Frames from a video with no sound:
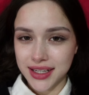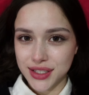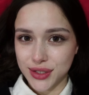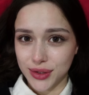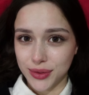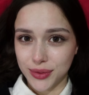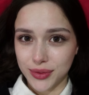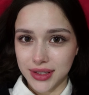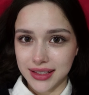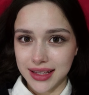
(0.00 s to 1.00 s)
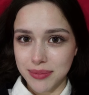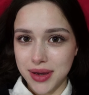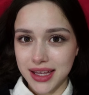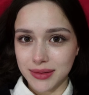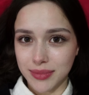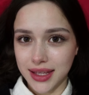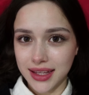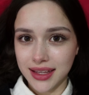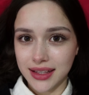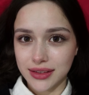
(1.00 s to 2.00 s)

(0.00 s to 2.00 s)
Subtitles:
So they paid me